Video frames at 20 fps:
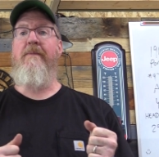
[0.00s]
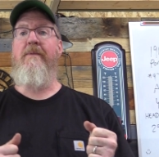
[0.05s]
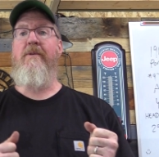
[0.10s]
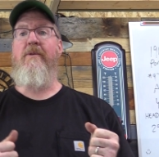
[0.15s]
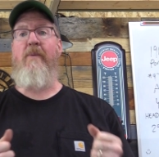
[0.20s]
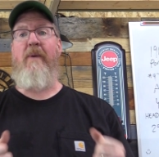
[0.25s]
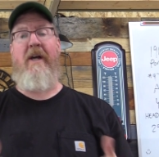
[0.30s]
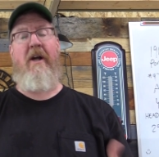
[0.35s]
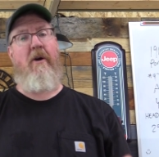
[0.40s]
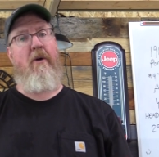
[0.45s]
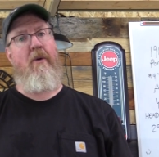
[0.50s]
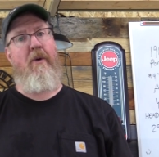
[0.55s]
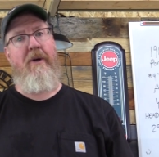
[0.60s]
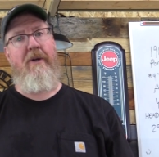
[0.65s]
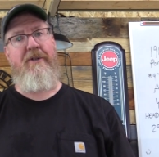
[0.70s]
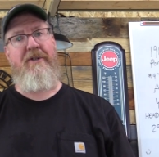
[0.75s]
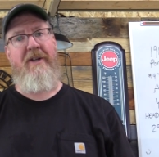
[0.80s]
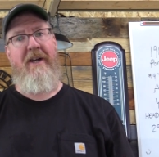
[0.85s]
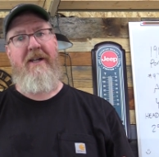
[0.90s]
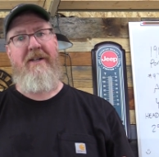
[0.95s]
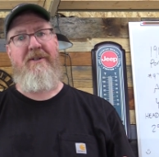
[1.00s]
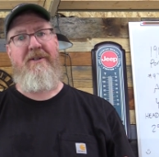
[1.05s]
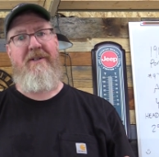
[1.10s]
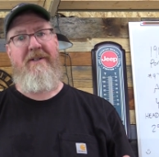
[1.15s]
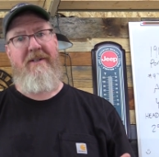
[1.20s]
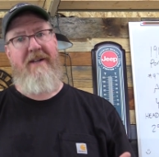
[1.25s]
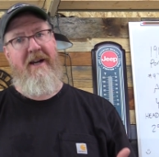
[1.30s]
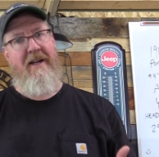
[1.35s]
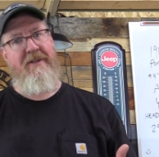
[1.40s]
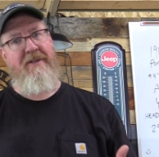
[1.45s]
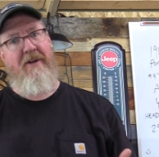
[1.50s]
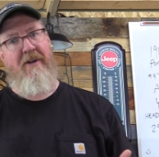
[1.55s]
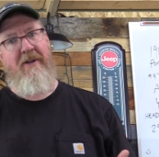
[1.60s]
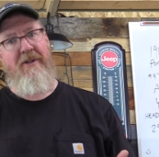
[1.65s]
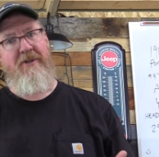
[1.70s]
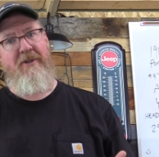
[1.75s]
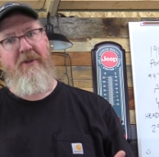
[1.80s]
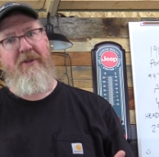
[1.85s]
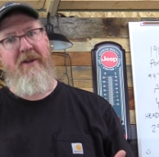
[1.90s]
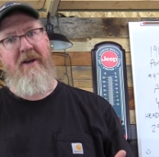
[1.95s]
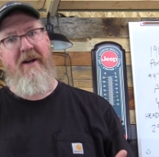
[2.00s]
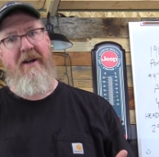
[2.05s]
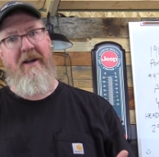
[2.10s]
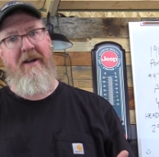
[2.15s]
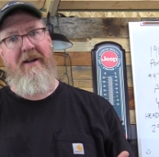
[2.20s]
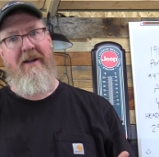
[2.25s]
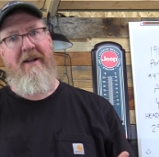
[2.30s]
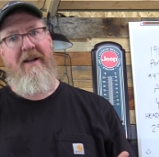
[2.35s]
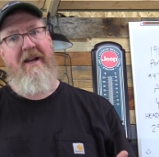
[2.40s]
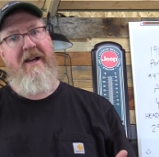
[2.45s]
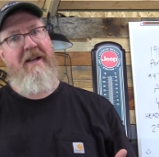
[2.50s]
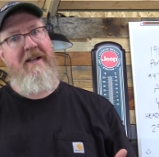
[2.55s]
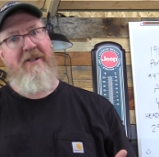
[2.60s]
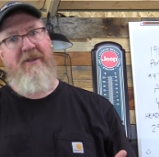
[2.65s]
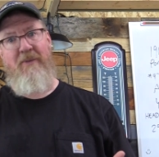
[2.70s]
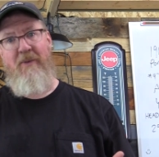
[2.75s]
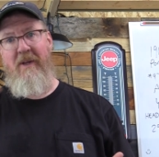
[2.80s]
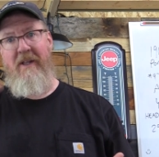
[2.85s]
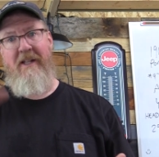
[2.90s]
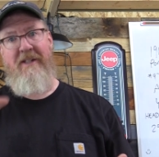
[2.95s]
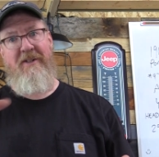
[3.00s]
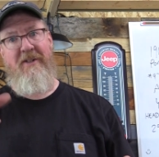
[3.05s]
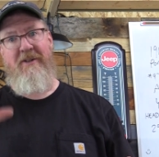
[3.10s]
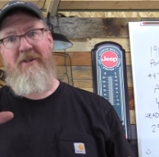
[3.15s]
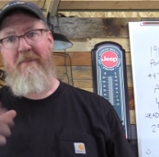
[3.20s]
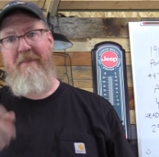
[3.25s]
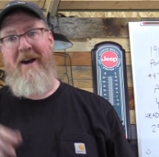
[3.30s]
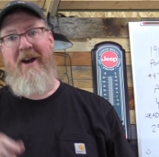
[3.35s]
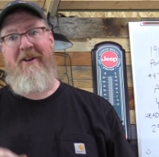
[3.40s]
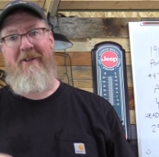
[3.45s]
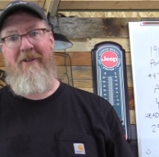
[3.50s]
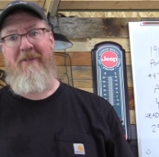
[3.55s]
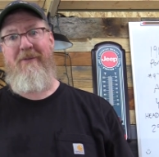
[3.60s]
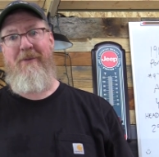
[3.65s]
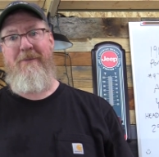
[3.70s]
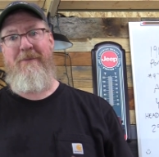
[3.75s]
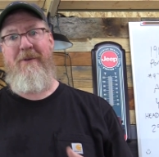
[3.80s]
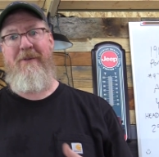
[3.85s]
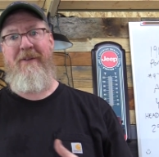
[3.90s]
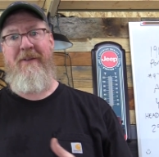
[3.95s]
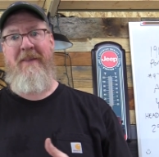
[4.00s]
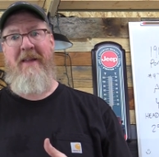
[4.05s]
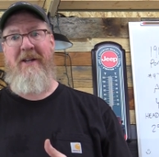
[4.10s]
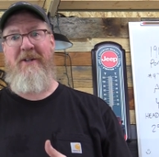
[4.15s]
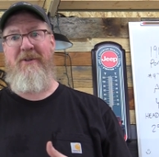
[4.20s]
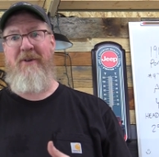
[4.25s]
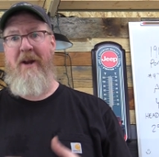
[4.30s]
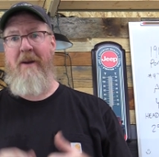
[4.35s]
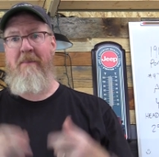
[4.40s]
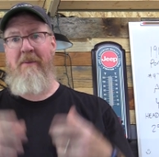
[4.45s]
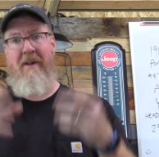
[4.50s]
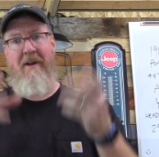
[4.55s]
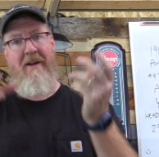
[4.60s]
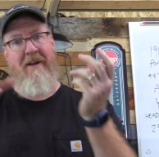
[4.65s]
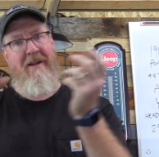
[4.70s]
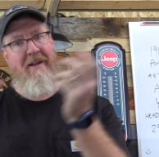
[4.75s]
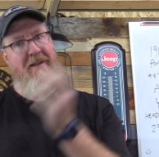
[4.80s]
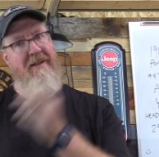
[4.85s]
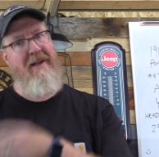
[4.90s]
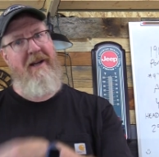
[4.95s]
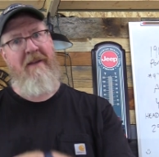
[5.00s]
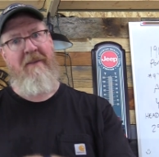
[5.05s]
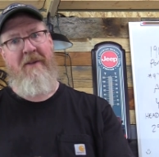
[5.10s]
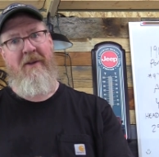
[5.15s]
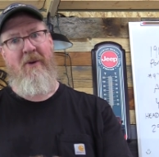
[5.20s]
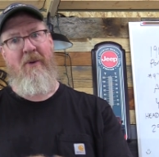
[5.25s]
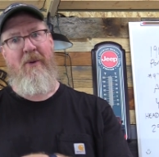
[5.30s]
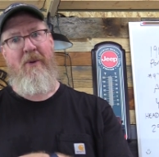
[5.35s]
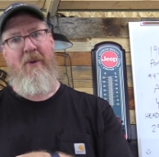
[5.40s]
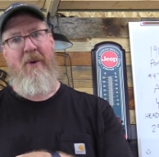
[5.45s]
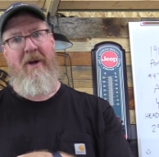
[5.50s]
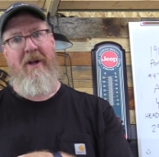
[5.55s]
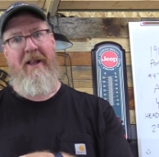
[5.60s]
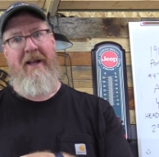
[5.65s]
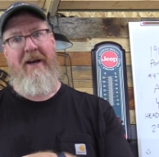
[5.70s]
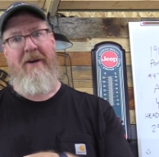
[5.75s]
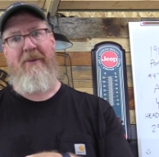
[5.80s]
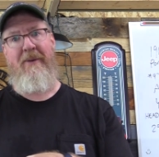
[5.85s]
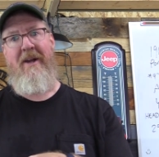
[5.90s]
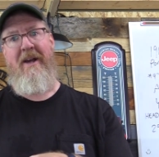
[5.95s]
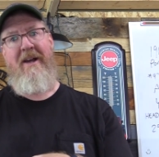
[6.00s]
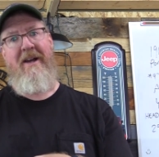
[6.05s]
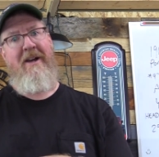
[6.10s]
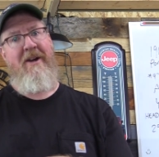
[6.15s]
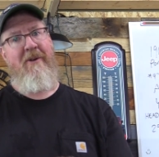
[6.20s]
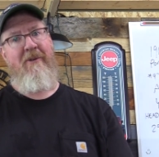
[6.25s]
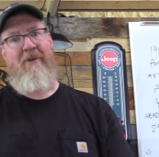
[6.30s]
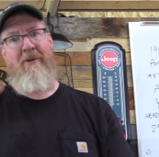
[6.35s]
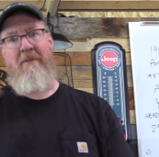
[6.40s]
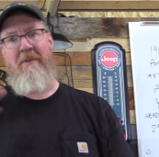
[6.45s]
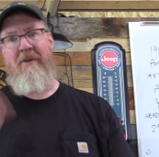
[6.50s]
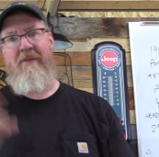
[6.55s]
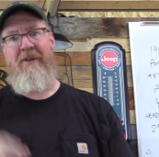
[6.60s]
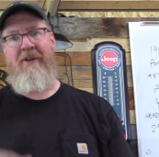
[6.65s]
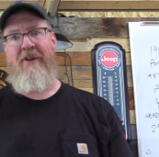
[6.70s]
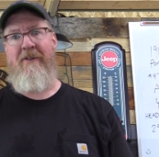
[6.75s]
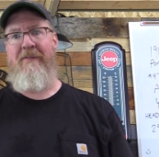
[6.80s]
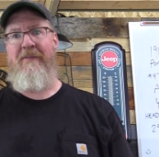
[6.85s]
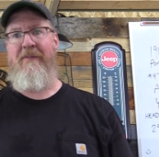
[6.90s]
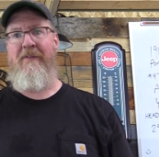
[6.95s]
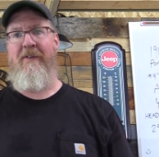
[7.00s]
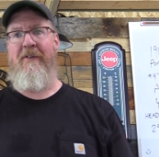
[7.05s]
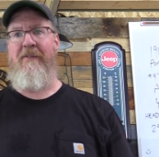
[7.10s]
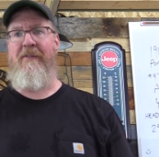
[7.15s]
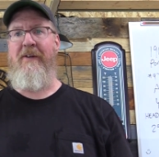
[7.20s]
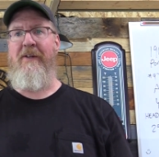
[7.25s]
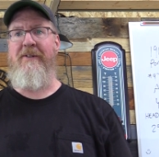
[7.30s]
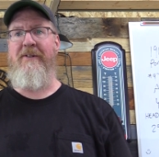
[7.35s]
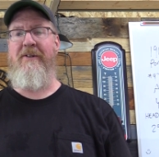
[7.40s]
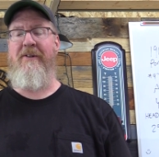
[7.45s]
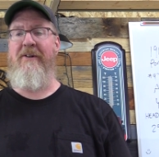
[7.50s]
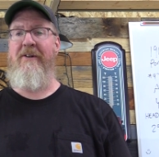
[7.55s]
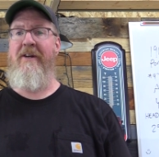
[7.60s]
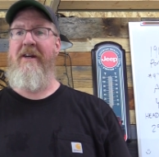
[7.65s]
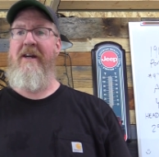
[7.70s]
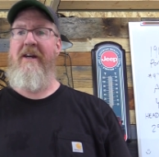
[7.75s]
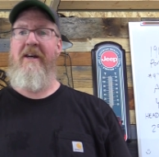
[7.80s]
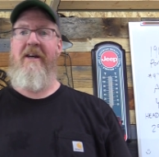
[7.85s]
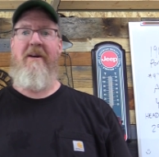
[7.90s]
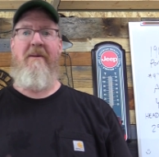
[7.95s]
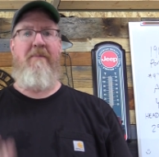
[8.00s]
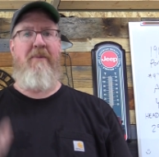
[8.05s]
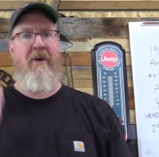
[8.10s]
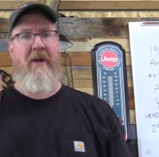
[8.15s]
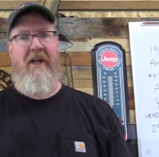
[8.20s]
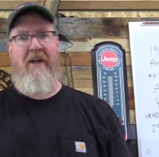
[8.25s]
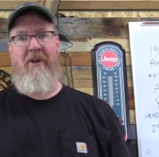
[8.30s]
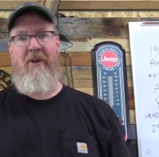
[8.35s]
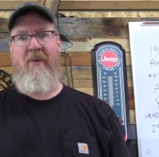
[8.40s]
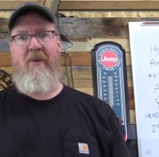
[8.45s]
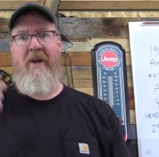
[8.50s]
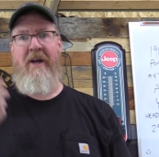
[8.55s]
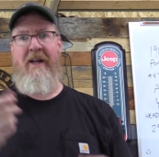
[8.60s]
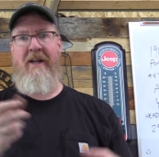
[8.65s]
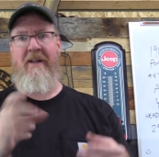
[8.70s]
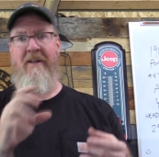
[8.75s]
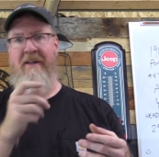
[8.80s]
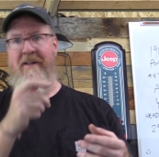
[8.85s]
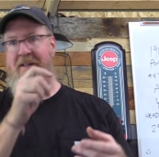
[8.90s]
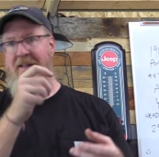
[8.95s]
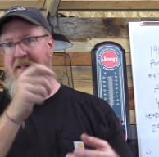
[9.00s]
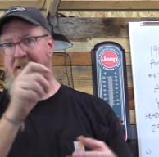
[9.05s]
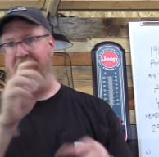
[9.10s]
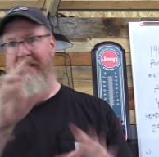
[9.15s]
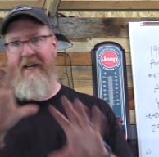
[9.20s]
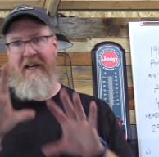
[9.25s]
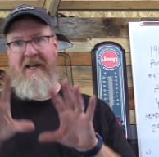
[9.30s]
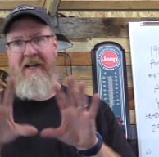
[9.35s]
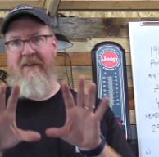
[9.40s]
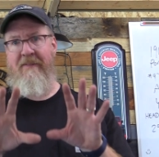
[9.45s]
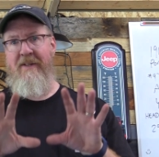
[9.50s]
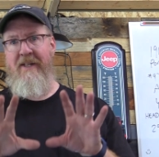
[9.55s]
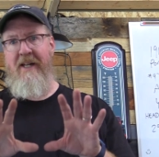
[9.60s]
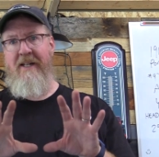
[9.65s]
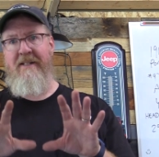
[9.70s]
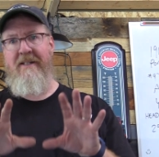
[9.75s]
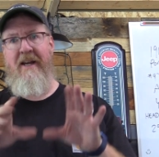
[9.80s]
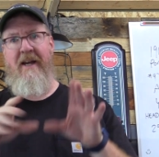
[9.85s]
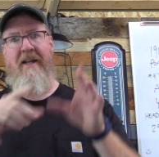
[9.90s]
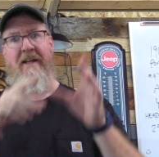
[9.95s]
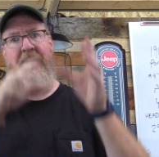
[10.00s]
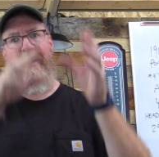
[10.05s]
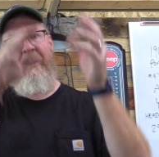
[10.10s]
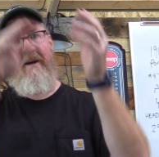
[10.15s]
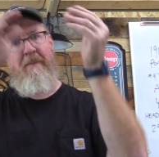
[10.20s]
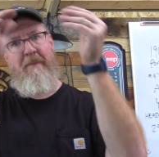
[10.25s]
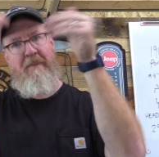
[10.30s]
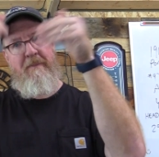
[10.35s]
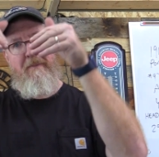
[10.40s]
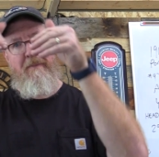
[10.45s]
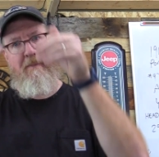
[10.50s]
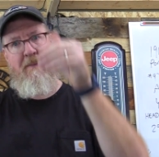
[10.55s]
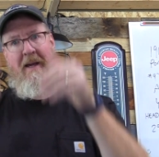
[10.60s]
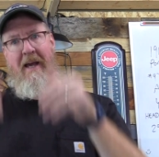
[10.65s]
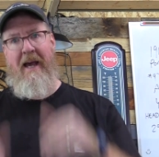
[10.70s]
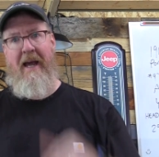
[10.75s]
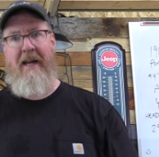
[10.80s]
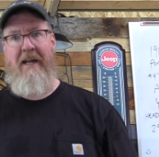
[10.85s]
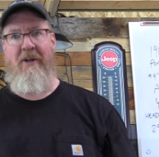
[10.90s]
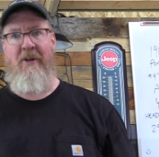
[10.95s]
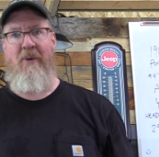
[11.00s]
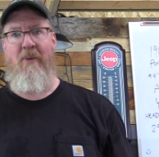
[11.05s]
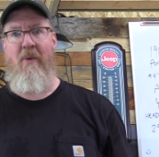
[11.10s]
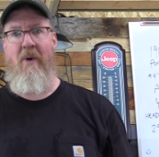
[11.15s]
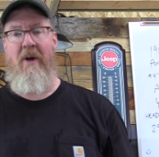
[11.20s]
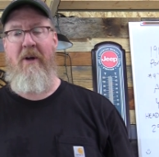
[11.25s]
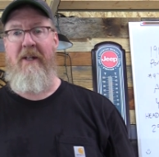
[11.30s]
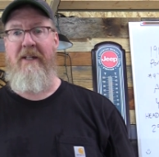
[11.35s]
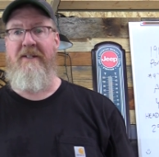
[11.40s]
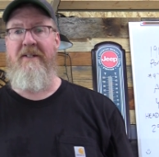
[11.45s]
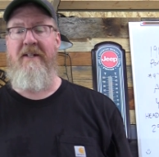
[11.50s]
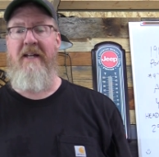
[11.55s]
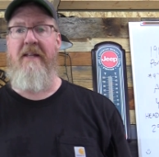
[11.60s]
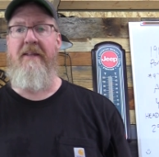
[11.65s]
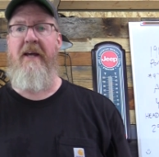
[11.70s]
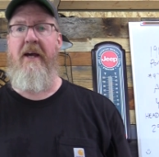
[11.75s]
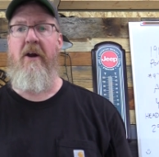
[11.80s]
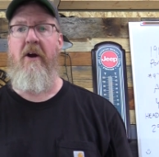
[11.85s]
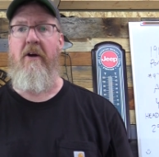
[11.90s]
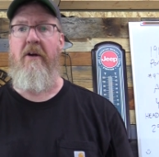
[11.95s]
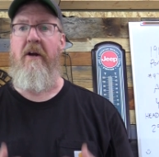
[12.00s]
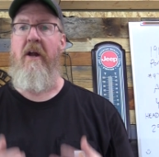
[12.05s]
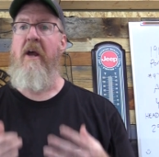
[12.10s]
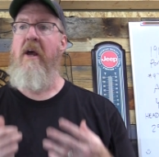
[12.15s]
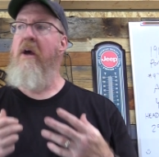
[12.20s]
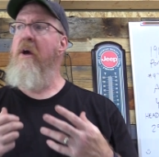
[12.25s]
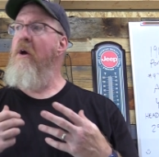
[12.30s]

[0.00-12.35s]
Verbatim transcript: So we got our oil changed. Not as hard as you thought, huh? It's really just a matter of removing that drain plug, letting the old oil out, removing your, your filter, putting a new one in, getting everything tightened up, adding new oil. It's not that hard.